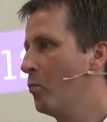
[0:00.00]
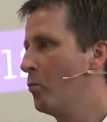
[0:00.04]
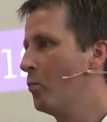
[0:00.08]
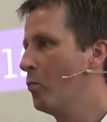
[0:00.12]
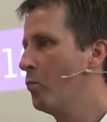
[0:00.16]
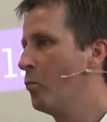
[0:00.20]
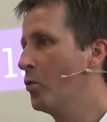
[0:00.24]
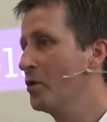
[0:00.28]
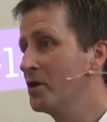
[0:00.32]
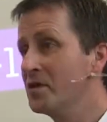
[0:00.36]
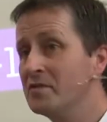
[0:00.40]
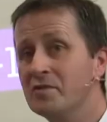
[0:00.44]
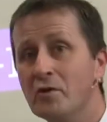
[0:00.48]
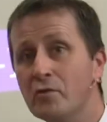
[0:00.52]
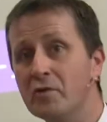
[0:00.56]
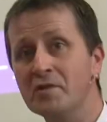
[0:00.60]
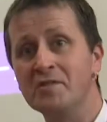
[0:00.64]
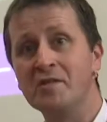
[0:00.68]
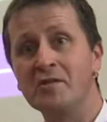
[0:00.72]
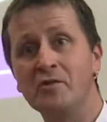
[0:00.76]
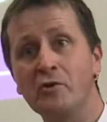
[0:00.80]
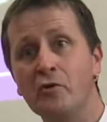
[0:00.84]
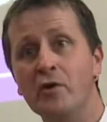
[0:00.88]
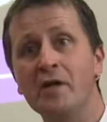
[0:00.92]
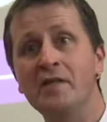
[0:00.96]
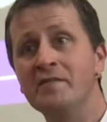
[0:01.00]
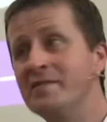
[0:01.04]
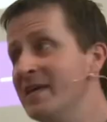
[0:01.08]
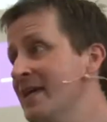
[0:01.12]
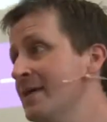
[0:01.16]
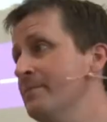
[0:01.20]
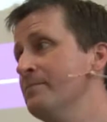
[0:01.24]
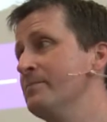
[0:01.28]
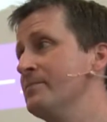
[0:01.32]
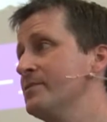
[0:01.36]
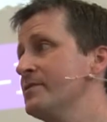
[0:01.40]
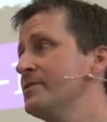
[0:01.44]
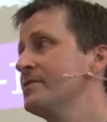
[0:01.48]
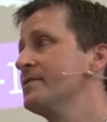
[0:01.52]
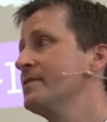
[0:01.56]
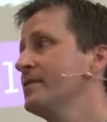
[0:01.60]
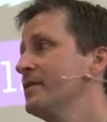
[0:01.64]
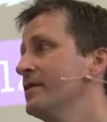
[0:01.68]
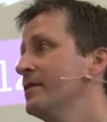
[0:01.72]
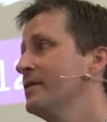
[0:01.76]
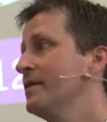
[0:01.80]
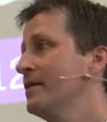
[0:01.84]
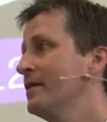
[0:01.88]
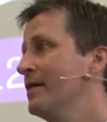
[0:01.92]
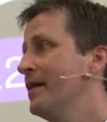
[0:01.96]
What you do is you do it in teams.
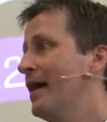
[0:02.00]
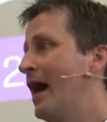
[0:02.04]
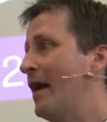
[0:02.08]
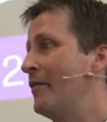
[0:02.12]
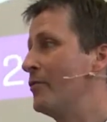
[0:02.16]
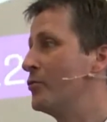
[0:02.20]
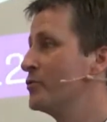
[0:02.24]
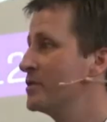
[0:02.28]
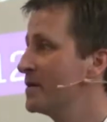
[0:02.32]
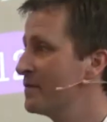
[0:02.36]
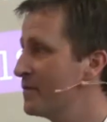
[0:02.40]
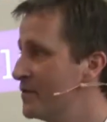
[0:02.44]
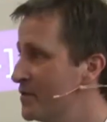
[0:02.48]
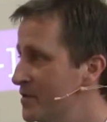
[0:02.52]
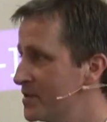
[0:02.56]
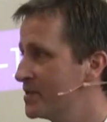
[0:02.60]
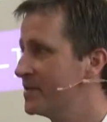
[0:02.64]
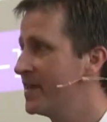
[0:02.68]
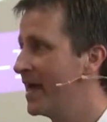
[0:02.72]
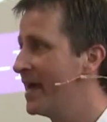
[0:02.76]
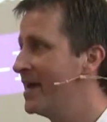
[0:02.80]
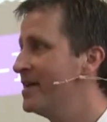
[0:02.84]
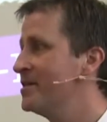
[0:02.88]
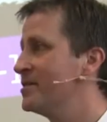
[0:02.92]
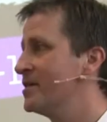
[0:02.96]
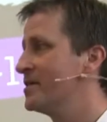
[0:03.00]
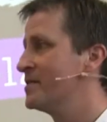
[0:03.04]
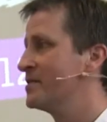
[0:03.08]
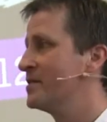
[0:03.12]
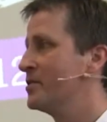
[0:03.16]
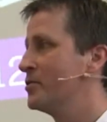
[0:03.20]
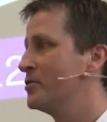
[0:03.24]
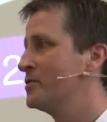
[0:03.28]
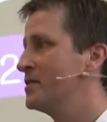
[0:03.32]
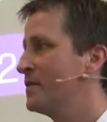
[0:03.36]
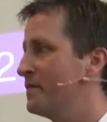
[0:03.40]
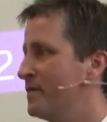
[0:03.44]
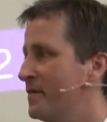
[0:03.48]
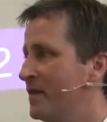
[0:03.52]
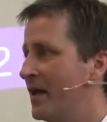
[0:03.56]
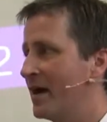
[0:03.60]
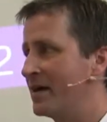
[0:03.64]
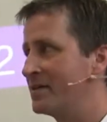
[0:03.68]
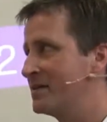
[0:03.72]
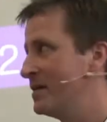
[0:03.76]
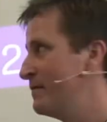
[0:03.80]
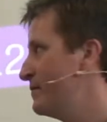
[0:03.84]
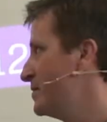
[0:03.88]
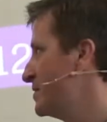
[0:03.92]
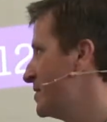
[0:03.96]
And there are different stages. There are different
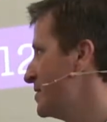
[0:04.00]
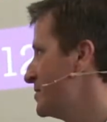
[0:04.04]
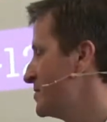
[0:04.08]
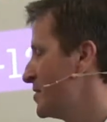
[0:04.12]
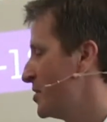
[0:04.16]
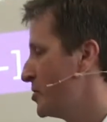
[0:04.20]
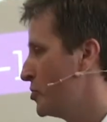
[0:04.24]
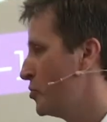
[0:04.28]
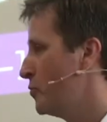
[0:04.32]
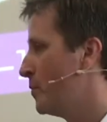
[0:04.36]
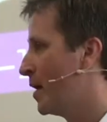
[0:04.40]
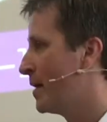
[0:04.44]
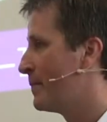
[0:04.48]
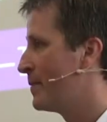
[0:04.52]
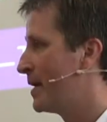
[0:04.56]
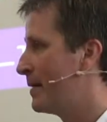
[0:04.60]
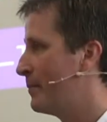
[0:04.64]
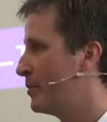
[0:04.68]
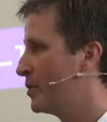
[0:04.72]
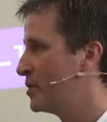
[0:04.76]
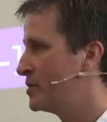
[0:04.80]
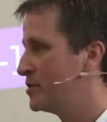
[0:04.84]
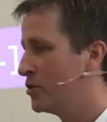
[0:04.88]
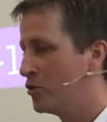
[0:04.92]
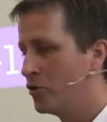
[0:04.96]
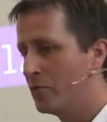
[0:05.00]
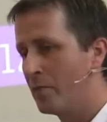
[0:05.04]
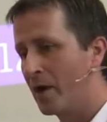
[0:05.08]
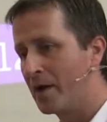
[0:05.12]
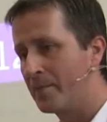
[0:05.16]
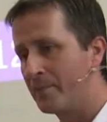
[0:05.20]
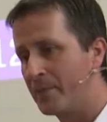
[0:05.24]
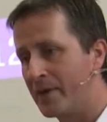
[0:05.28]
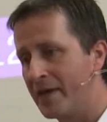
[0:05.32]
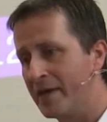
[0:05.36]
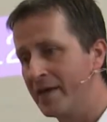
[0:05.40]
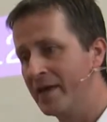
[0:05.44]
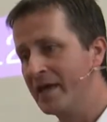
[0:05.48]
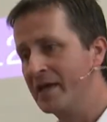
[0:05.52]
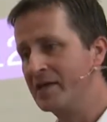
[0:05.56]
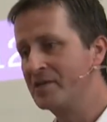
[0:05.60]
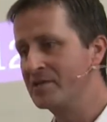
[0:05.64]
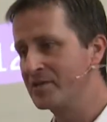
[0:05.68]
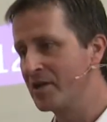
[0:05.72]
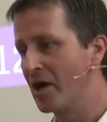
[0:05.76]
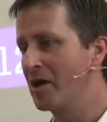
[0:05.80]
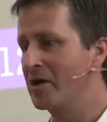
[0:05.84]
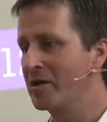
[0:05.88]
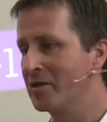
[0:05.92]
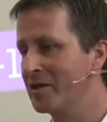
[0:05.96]
activities that you might be able to do. It might be
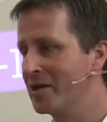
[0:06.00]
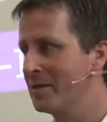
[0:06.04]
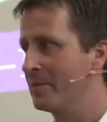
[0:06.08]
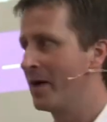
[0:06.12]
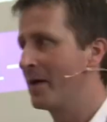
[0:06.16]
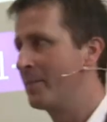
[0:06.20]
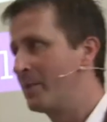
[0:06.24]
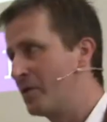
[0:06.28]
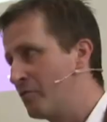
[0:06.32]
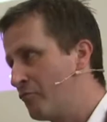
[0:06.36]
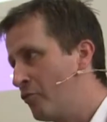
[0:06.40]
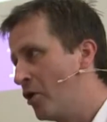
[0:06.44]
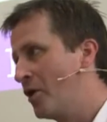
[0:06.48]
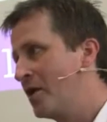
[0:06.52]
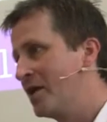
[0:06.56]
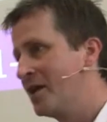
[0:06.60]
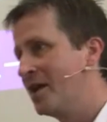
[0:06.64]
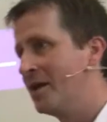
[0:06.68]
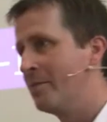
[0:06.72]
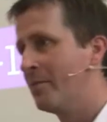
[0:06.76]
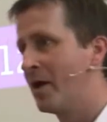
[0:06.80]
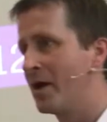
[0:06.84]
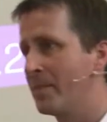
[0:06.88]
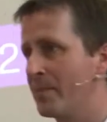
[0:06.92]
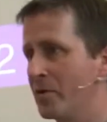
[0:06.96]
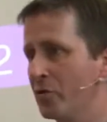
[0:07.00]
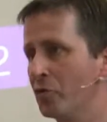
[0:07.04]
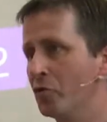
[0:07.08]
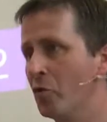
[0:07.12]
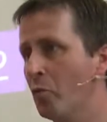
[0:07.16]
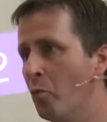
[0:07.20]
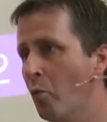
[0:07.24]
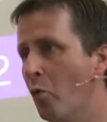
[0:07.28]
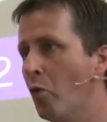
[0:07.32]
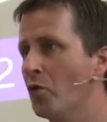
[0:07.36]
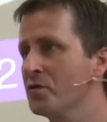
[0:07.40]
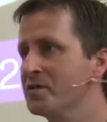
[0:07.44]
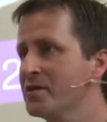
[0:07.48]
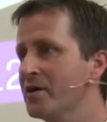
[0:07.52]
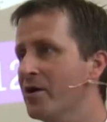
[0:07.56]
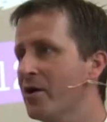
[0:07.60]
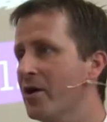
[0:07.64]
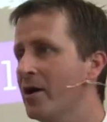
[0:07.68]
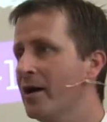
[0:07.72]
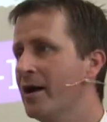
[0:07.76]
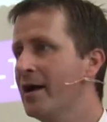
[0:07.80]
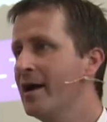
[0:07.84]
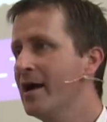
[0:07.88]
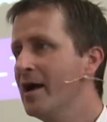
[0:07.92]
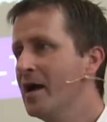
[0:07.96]
cycling, it might be running, it might be on the water.